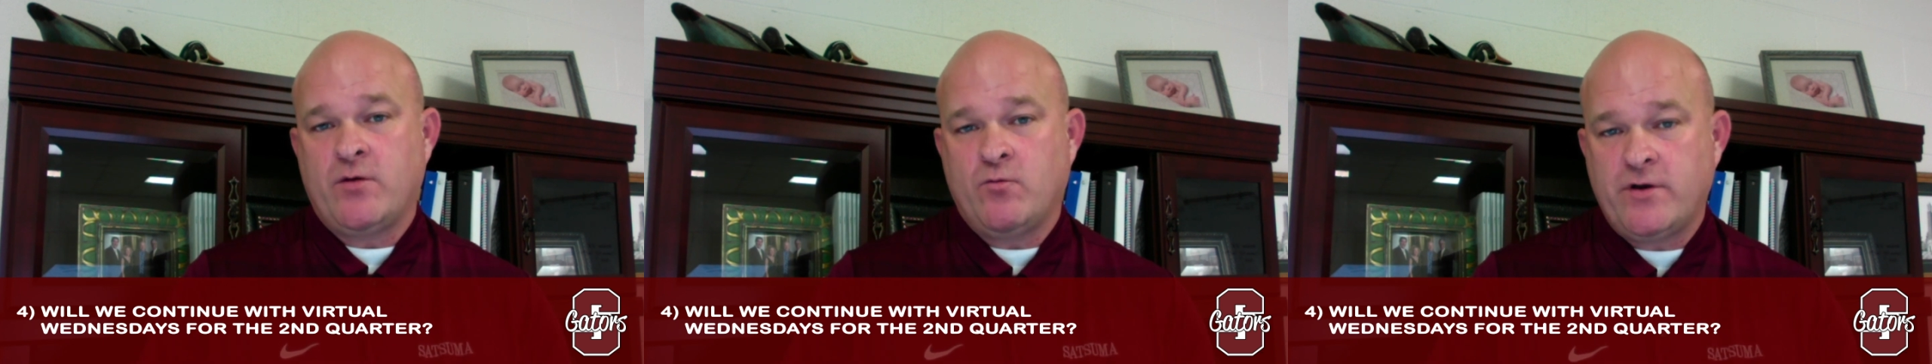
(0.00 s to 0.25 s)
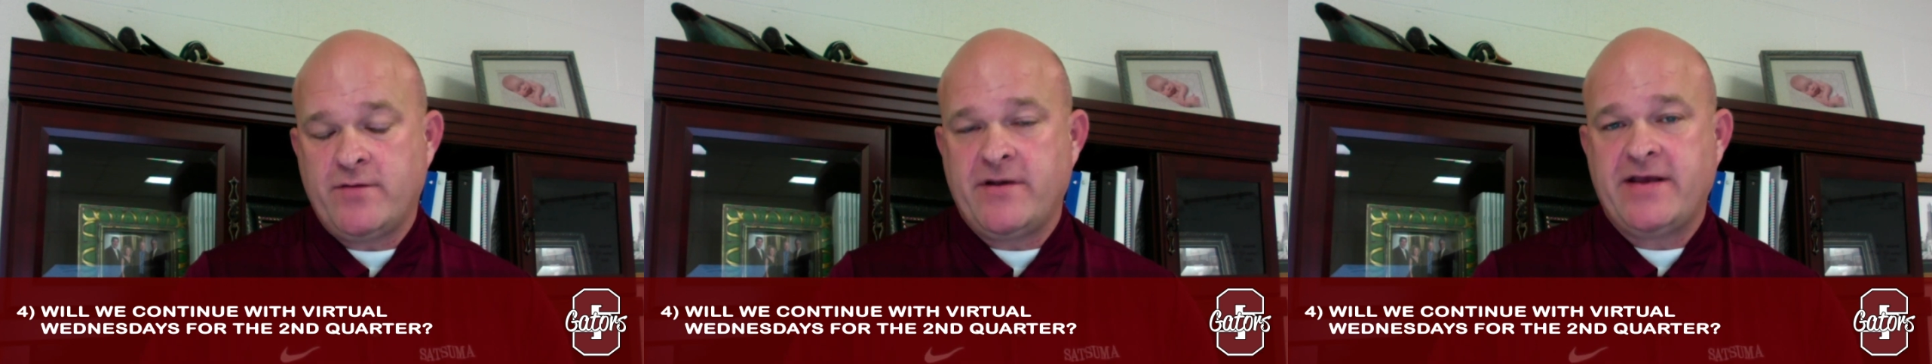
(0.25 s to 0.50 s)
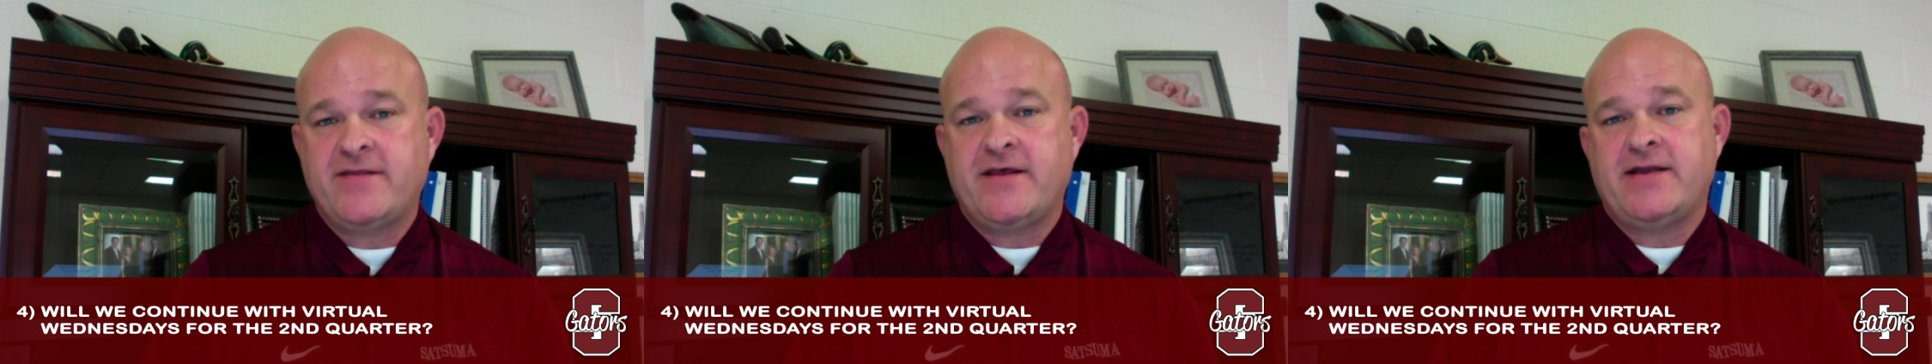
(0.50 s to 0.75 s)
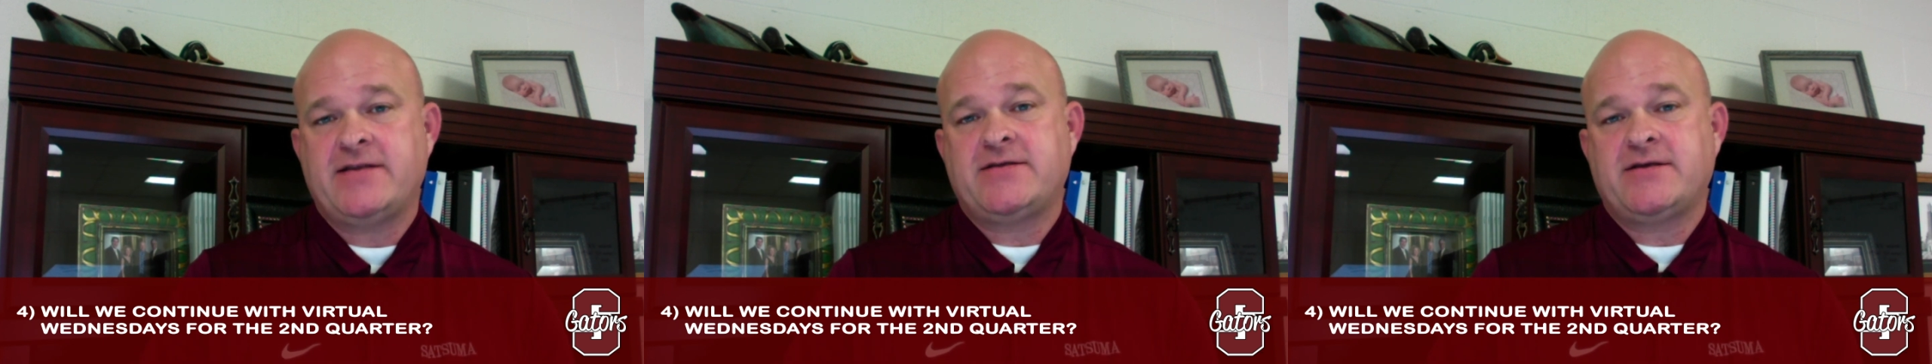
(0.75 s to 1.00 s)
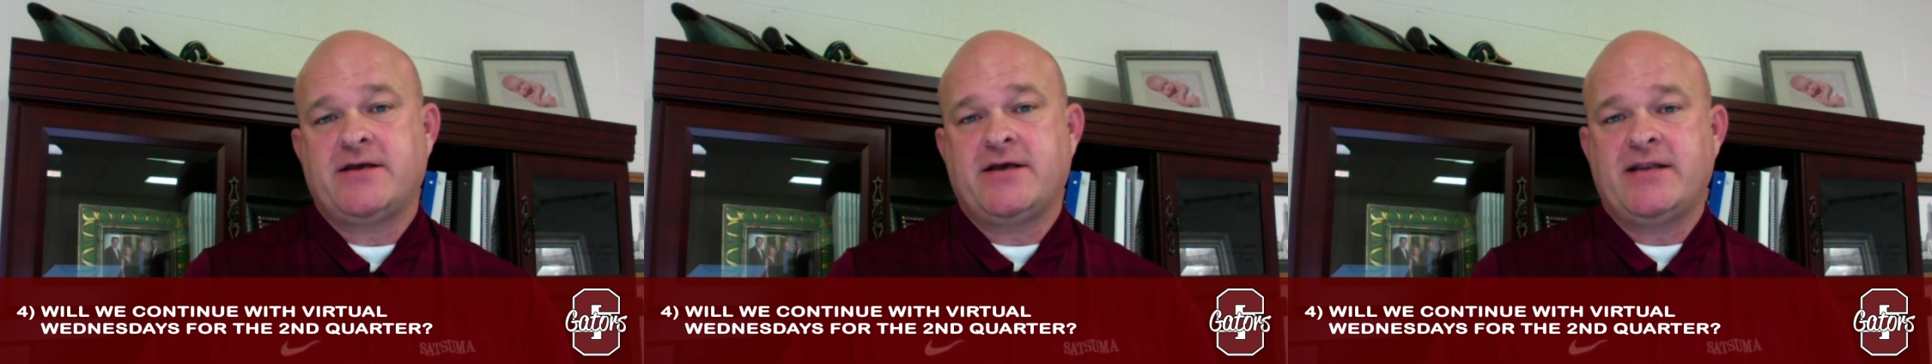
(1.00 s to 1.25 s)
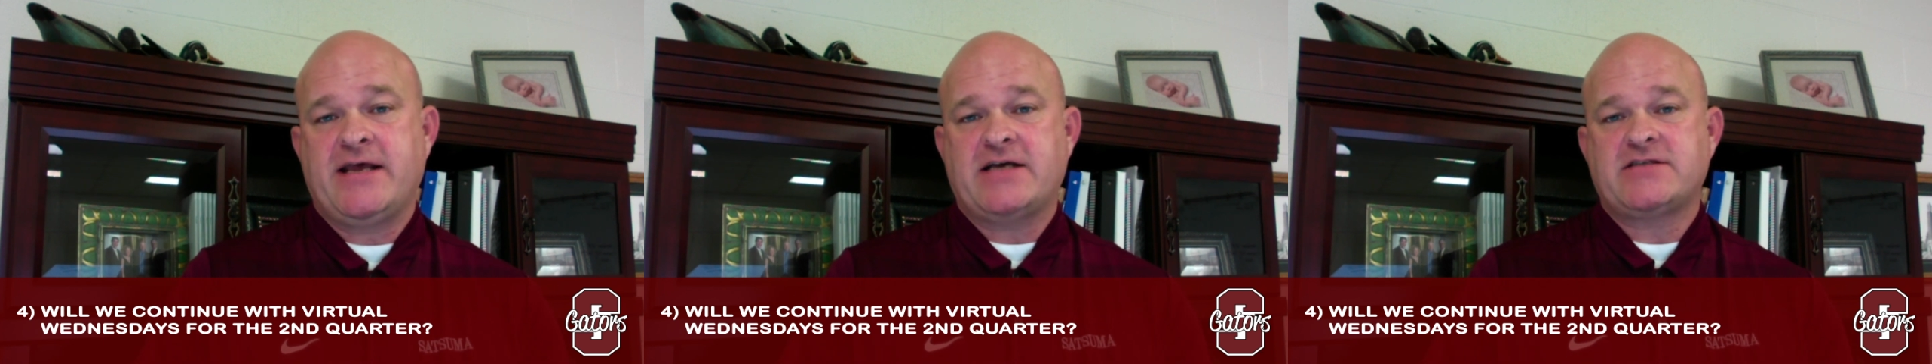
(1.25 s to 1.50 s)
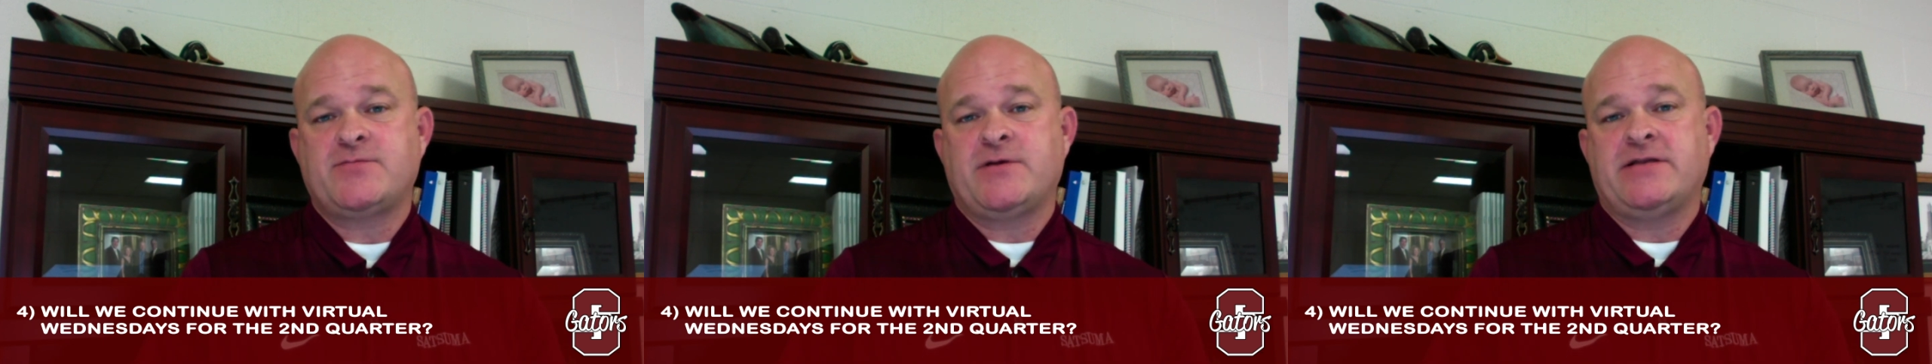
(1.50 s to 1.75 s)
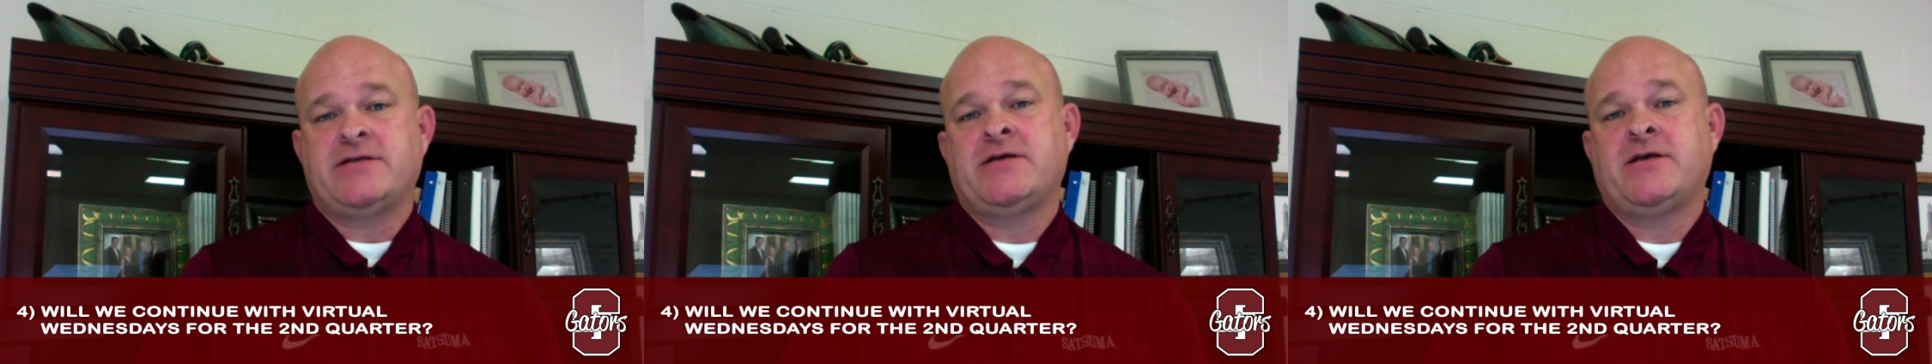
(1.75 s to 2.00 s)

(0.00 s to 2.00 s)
would make that announcement